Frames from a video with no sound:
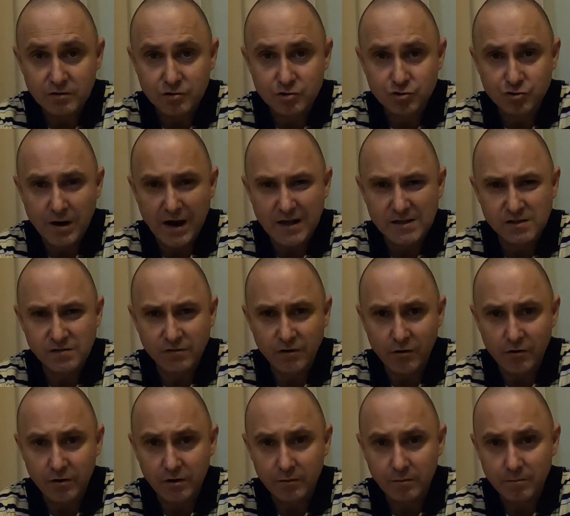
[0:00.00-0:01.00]

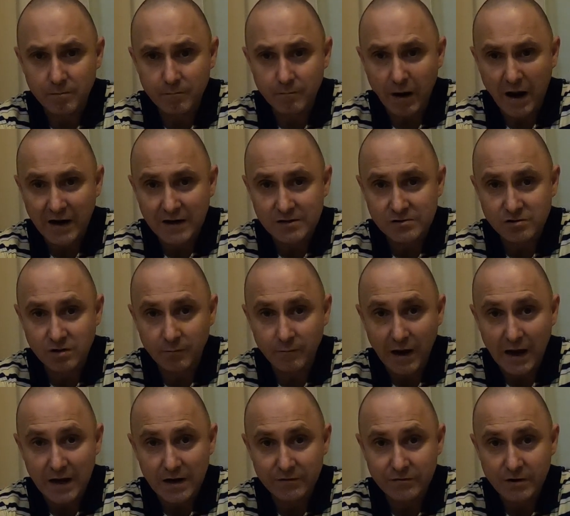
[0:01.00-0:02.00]
transferring money to a
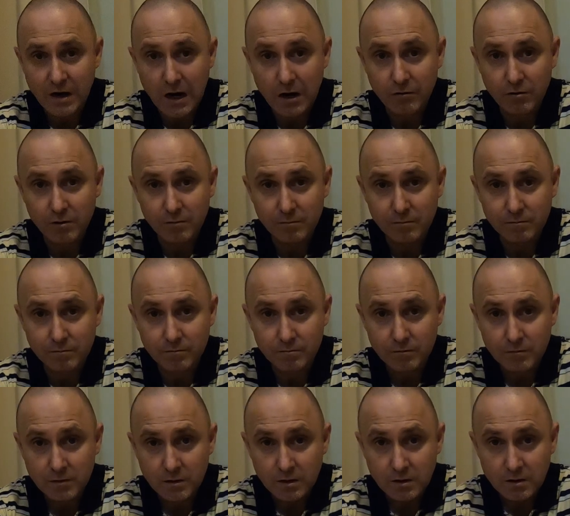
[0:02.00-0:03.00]
mate if you owe them
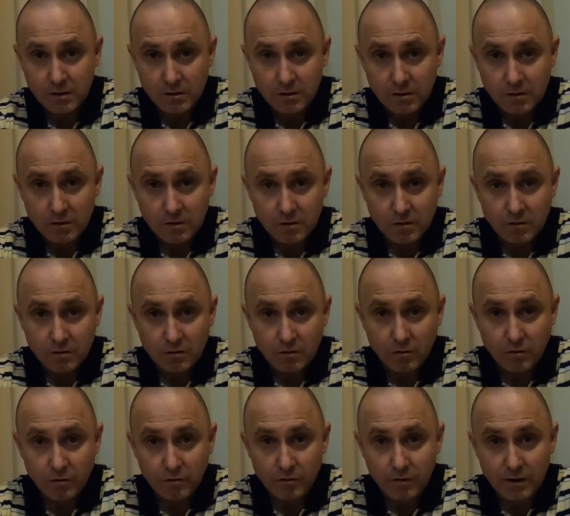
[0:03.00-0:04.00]

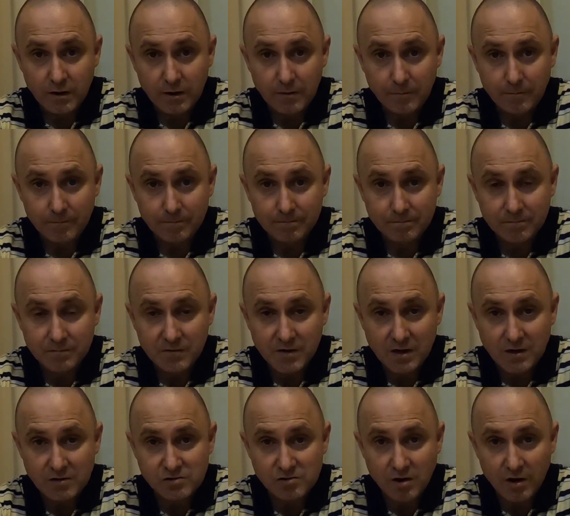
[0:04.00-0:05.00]
or
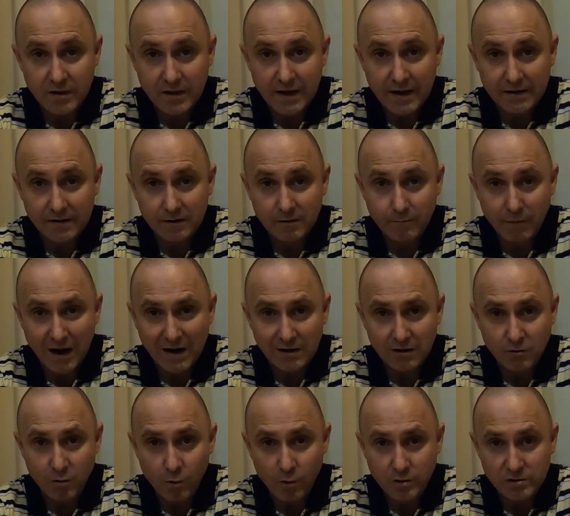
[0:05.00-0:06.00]
things like that,
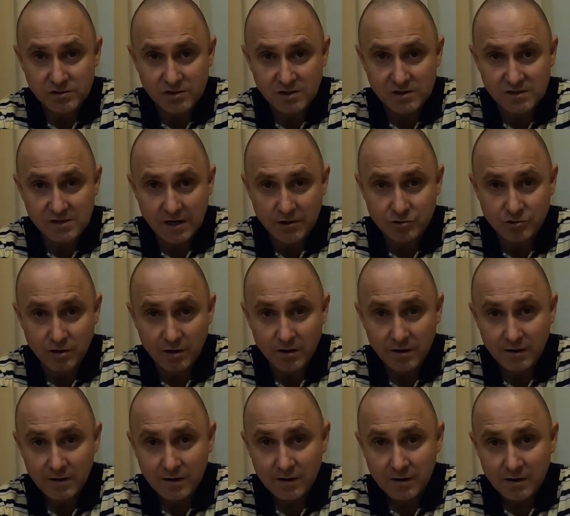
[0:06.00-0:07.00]
money orders, etc.
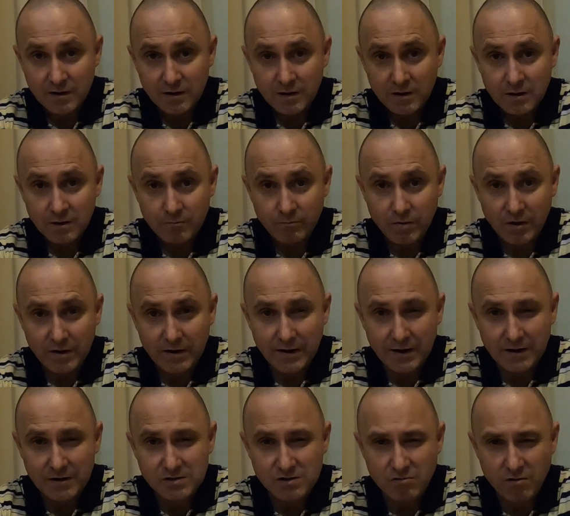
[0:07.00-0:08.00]

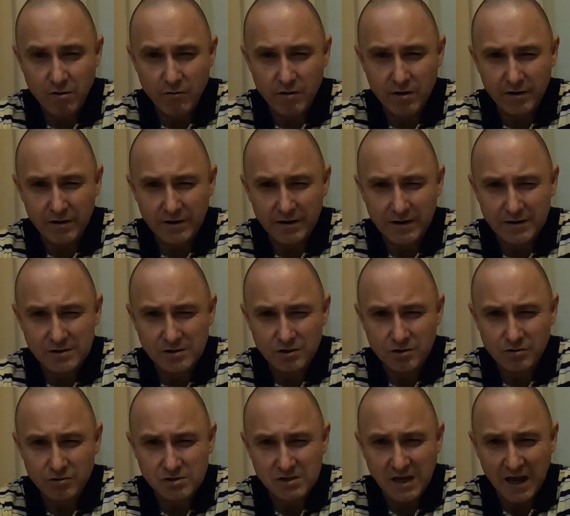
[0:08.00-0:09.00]
But do we really need to
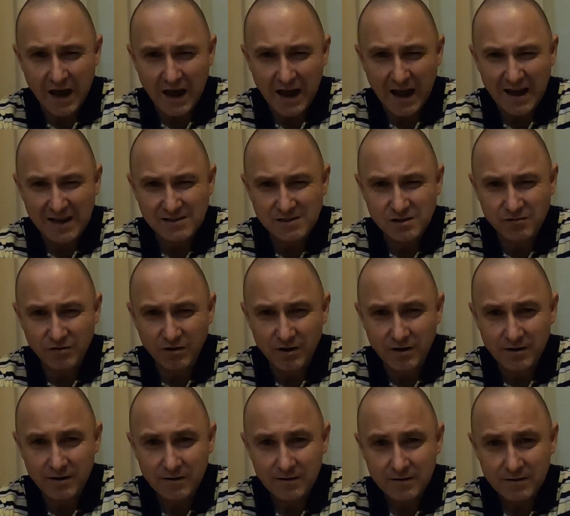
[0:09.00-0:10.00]
use cards
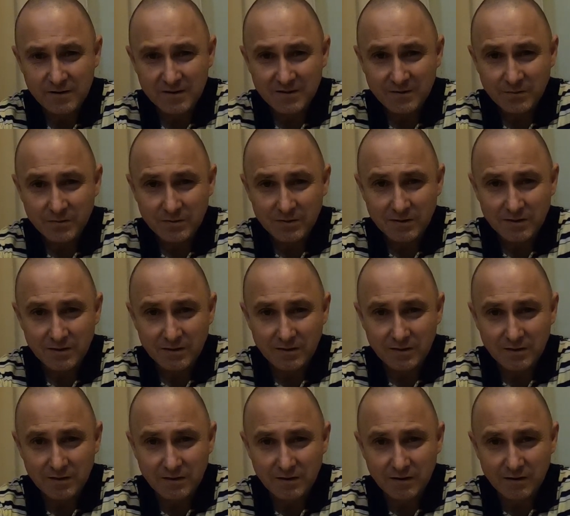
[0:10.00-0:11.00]
for
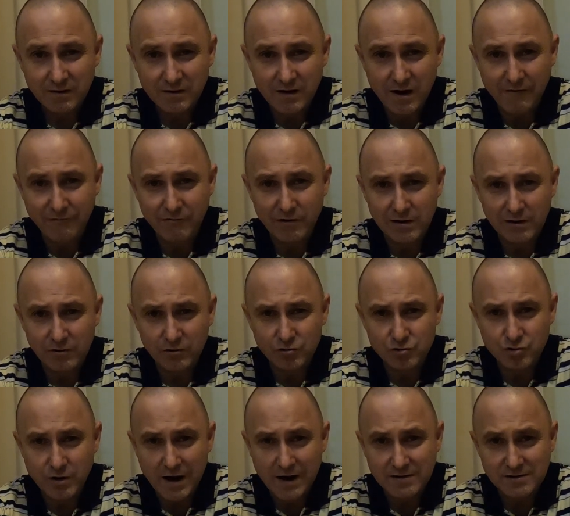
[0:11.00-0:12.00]
every little
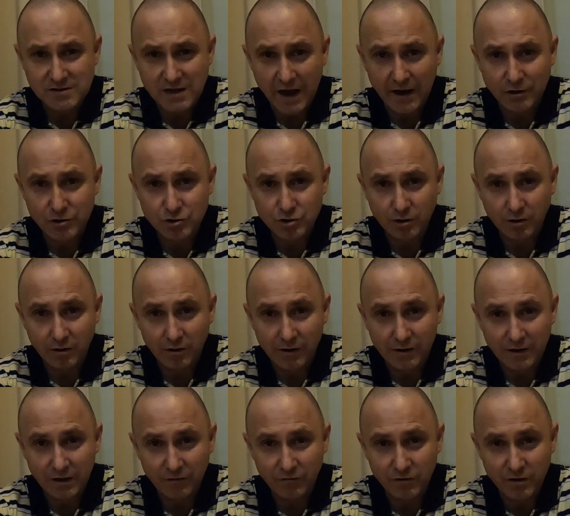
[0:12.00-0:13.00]
transaction?
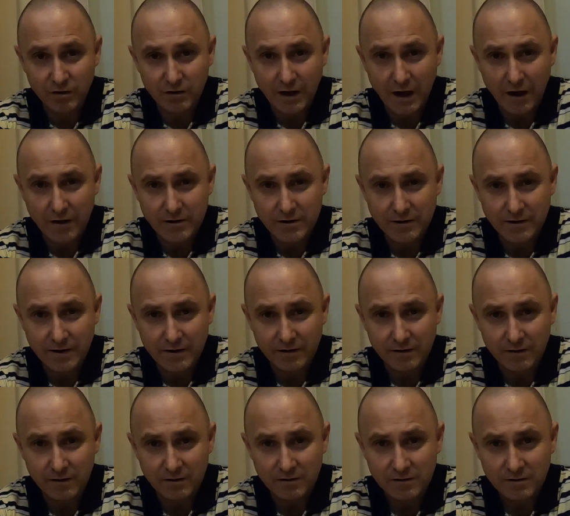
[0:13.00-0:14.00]
Like if you know you're
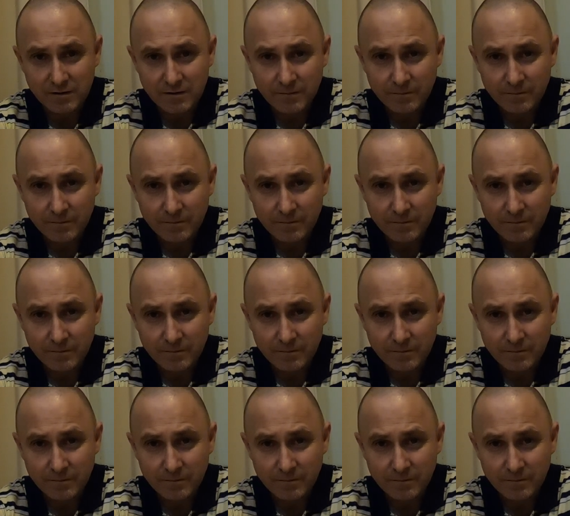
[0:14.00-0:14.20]
getting a